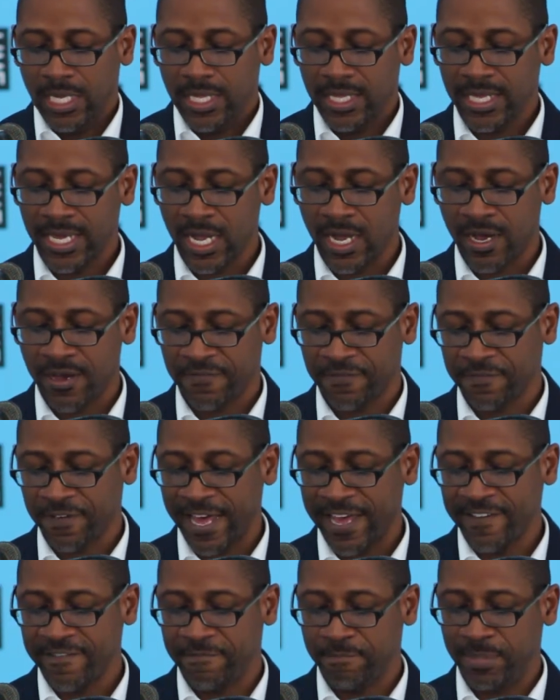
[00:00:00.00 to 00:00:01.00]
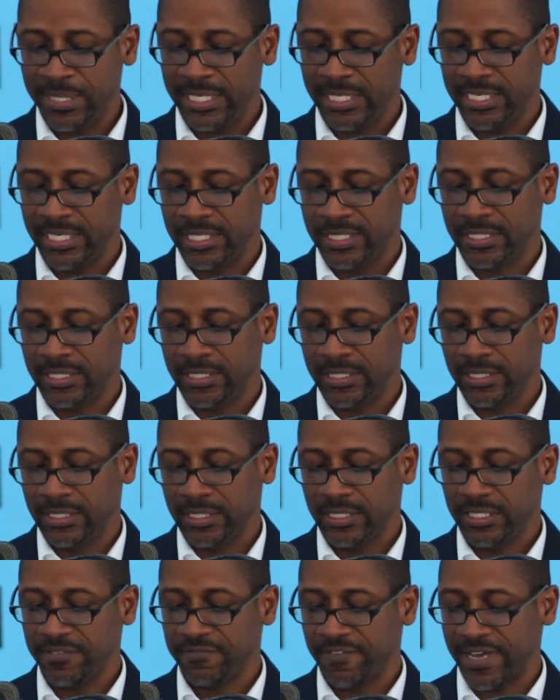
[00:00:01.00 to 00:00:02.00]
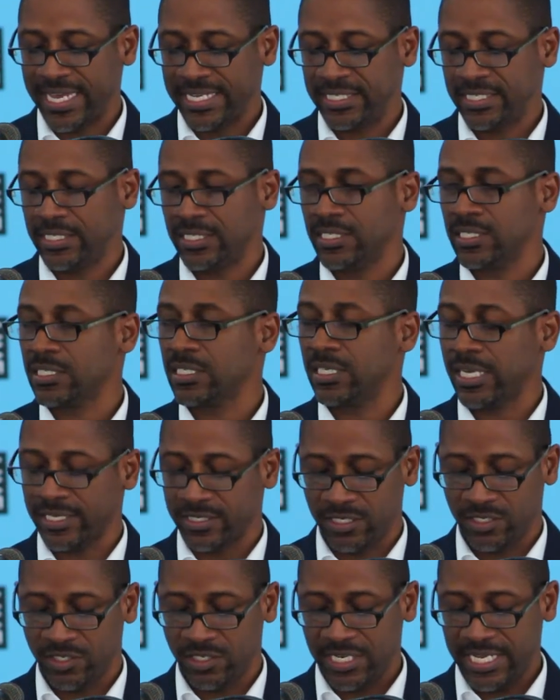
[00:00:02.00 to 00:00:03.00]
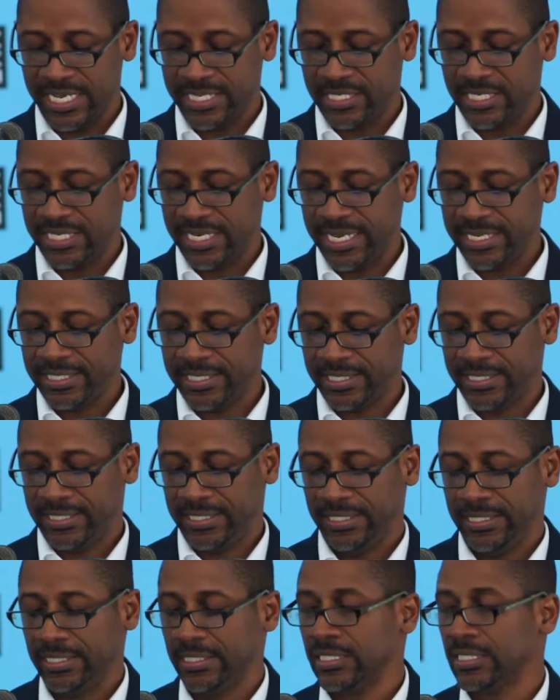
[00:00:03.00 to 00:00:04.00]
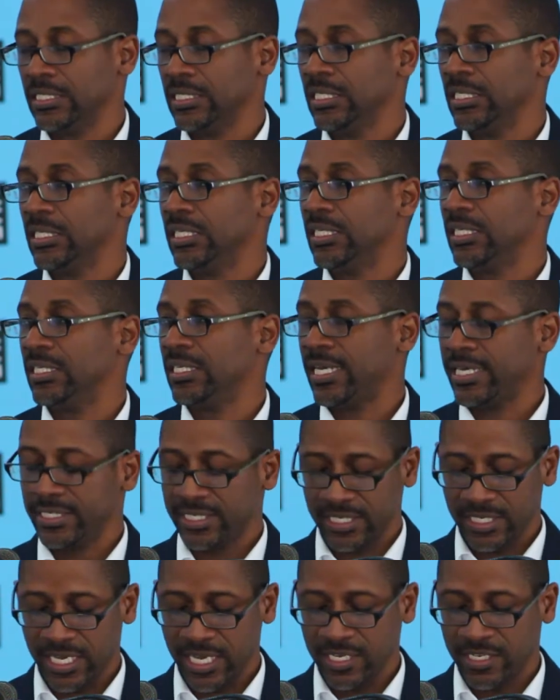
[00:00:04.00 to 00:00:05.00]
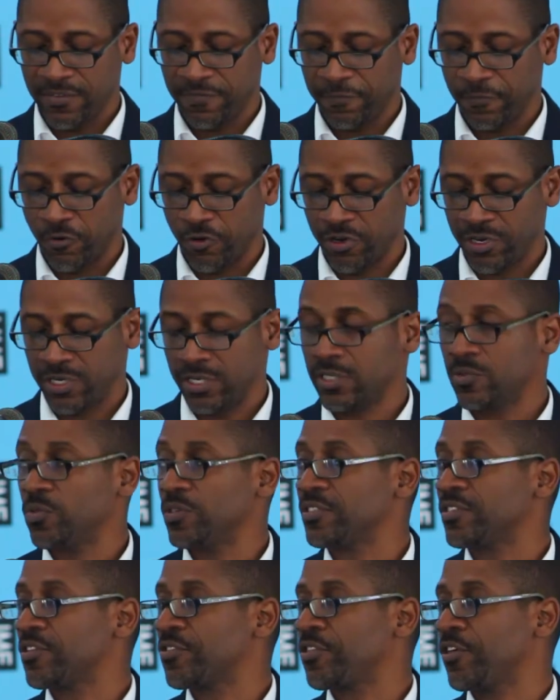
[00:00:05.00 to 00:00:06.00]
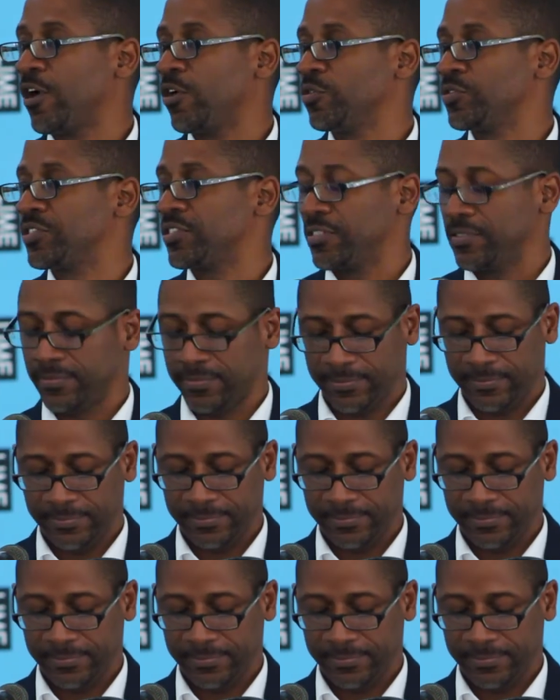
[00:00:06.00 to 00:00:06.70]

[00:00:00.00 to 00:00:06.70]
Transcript: There are 5 billion devices connected to the internet. In 1984, it was 1,000.